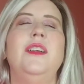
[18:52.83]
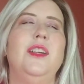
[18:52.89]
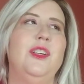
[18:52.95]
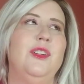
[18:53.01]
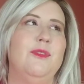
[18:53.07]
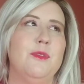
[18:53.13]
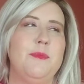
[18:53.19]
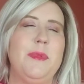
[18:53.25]

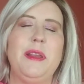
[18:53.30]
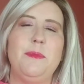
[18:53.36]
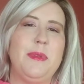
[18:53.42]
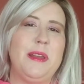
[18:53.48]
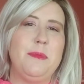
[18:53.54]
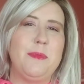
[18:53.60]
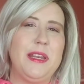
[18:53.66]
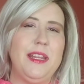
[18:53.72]
for many,
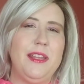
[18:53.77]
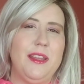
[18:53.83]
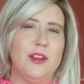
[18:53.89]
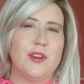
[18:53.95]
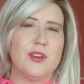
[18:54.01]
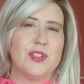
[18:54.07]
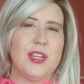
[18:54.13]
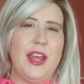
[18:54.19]
many, many
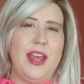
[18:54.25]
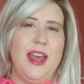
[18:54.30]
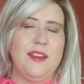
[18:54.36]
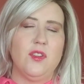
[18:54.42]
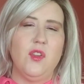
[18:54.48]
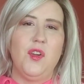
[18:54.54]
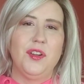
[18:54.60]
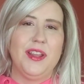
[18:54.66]
years, I
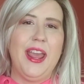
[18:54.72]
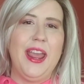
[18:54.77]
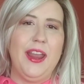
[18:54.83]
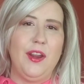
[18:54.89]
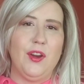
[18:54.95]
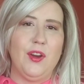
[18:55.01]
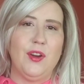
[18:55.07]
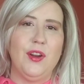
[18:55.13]
had long
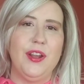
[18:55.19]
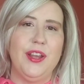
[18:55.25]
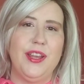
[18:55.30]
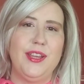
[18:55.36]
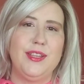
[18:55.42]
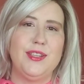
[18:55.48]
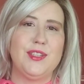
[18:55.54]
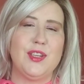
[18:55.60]
hair.
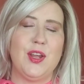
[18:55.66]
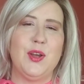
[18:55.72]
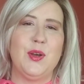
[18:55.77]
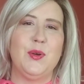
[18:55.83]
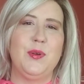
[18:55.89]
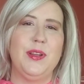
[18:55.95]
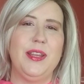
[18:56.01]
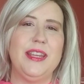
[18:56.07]

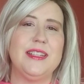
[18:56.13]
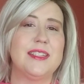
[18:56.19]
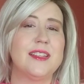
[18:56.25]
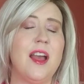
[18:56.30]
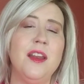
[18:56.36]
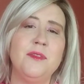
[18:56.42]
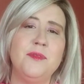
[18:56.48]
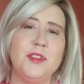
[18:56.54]
So it's
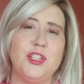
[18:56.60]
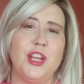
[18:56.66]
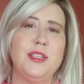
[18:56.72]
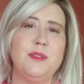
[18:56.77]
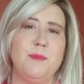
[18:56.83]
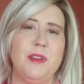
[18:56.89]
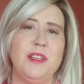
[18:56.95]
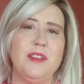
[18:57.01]
kind of
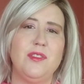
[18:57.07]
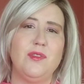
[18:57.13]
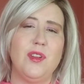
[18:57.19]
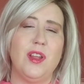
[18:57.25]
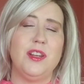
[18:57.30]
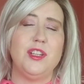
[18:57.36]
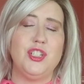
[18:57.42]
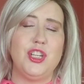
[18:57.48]

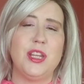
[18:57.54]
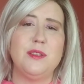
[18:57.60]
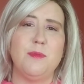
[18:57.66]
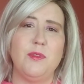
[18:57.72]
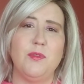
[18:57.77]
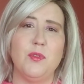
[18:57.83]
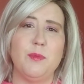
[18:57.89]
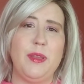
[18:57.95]
an
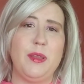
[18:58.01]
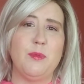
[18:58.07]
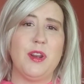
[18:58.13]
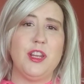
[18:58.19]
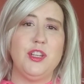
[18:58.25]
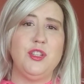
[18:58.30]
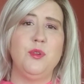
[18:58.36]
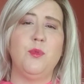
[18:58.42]
adjustment for me when
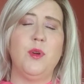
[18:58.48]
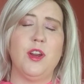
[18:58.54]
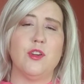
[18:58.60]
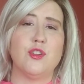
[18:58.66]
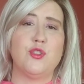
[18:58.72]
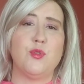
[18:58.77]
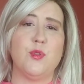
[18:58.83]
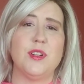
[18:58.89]
I do wear
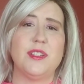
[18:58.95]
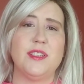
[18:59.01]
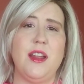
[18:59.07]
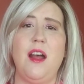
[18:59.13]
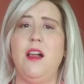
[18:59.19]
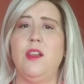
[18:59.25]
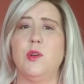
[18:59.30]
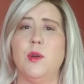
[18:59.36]
a short
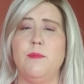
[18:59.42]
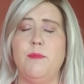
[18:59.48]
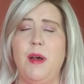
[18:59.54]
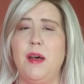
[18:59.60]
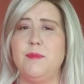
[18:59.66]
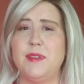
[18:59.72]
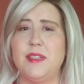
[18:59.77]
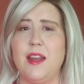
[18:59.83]
style or a
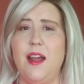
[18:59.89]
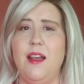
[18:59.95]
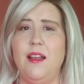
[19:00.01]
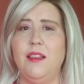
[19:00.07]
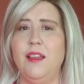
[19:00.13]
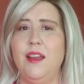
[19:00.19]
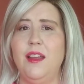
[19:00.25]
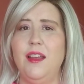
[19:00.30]
bob
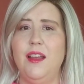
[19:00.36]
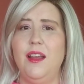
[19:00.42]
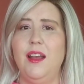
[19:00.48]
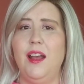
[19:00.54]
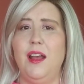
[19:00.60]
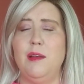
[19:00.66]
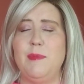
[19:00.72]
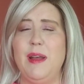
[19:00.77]
style.
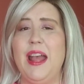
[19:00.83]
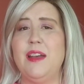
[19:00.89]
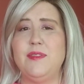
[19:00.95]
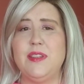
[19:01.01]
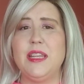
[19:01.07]
I have to